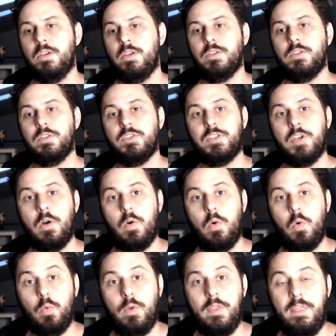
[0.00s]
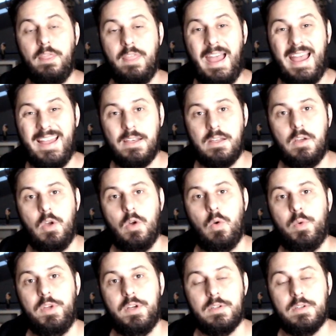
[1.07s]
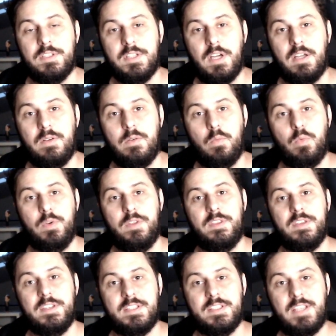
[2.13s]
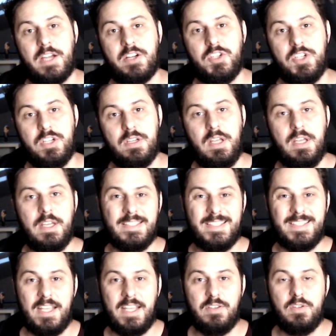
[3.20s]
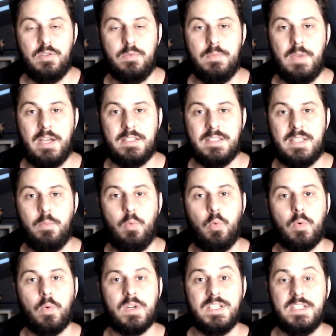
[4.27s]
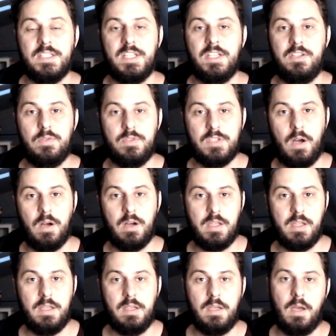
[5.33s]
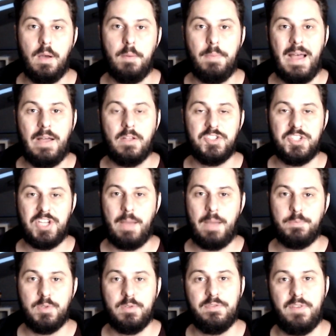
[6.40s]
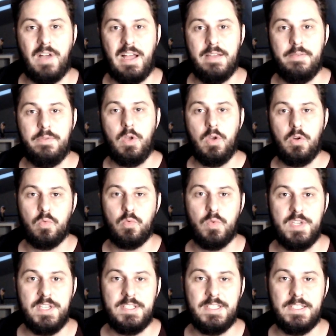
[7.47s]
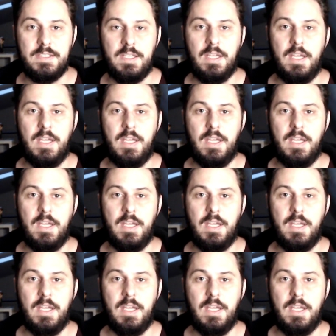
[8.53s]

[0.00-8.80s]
So with that, we are done with this section. Stay tuned next time where we'll continue talking about Chapter 5, Reason.